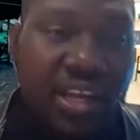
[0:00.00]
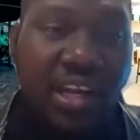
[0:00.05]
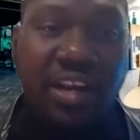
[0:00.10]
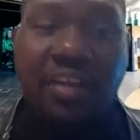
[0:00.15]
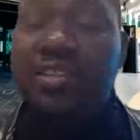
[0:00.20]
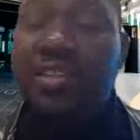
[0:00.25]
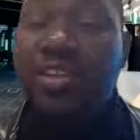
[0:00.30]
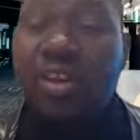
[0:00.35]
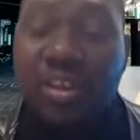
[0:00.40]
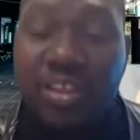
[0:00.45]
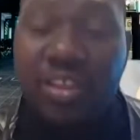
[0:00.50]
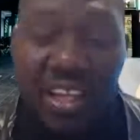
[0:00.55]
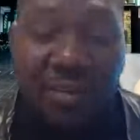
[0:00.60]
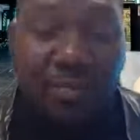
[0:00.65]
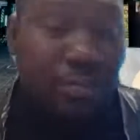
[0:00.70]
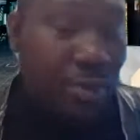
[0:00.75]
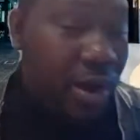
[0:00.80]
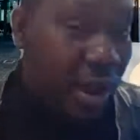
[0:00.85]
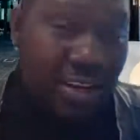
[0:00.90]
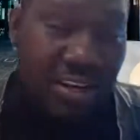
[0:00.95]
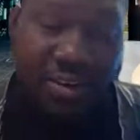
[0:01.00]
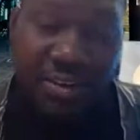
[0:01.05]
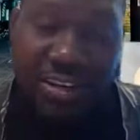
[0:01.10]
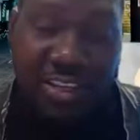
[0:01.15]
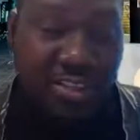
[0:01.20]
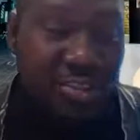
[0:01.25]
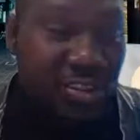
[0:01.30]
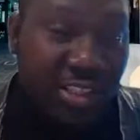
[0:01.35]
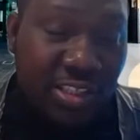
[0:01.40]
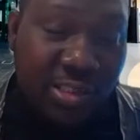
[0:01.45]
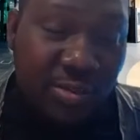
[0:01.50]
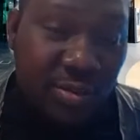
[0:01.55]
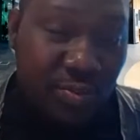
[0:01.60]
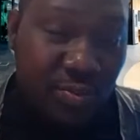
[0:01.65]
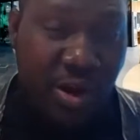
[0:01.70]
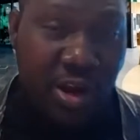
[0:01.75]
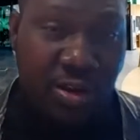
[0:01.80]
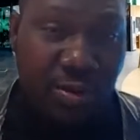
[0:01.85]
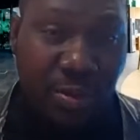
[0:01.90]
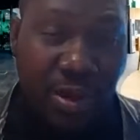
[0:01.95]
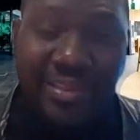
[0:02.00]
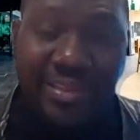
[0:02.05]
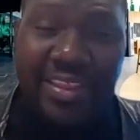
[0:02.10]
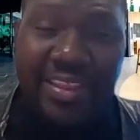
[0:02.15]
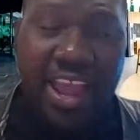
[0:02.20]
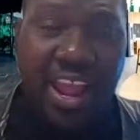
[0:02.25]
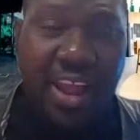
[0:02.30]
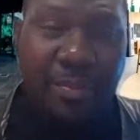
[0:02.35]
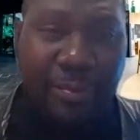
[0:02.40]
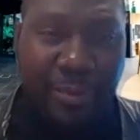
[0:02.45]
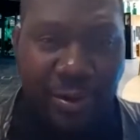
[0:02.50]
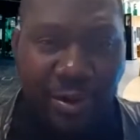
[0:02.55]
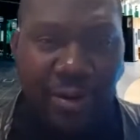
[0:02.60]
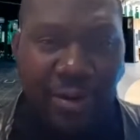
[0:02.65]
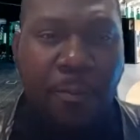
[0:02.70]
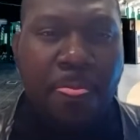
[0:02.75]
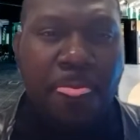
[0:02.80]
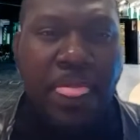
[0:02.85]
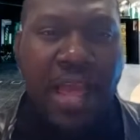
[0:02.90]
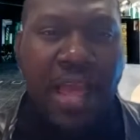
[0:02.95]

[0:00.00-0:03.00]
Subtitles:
There's nothing to be proud about there, but